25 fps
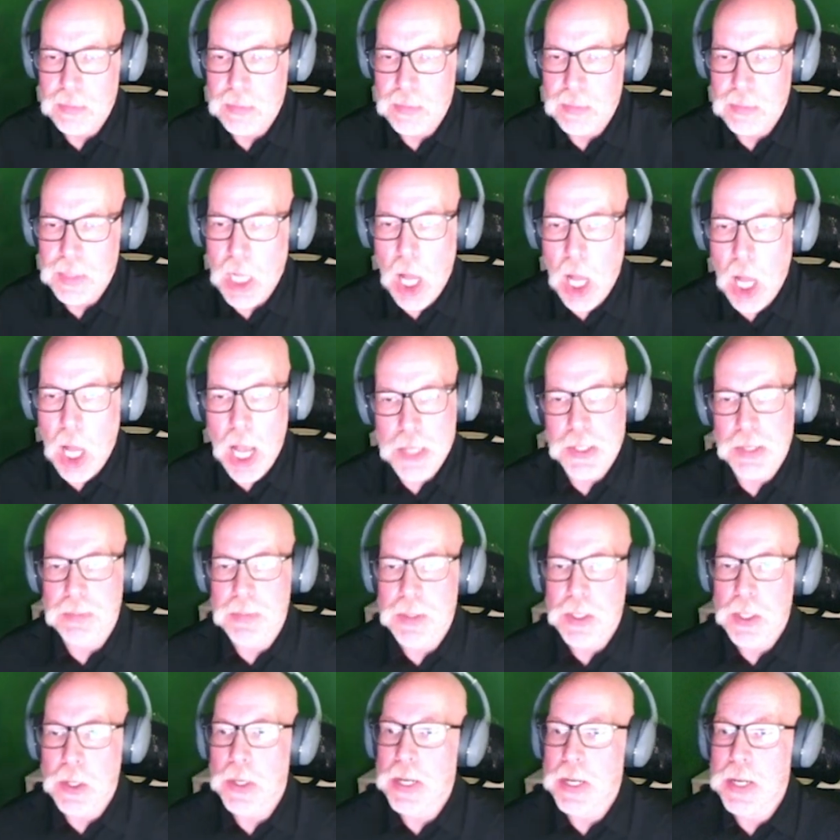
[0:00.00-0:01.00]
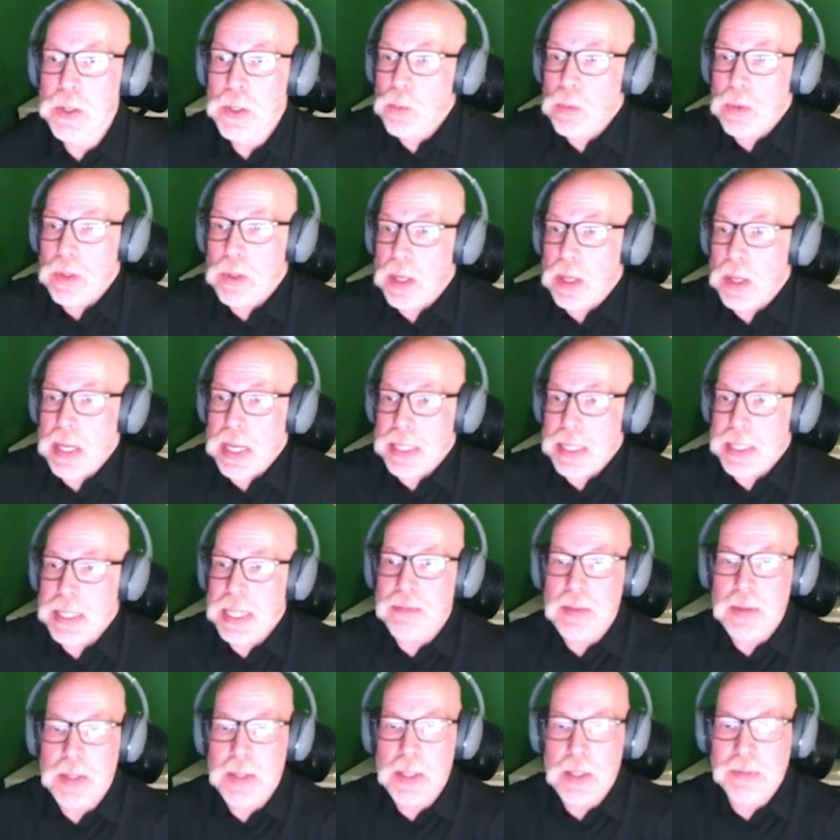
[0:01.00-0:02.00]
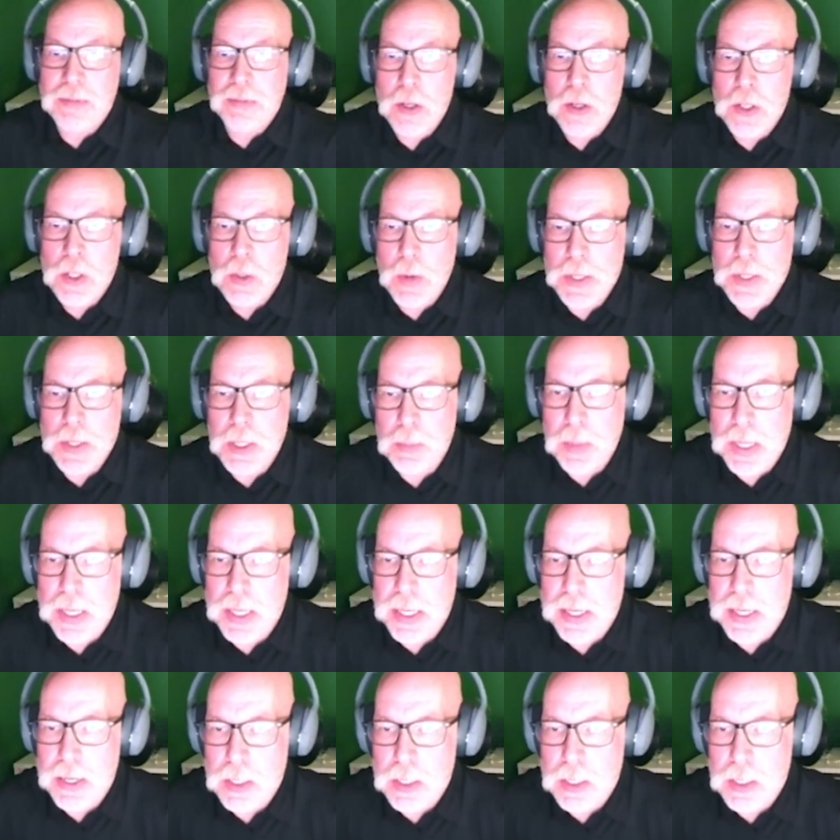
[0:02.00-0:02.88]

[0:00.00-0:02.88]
Awesome. So it's giving you the first recipe here.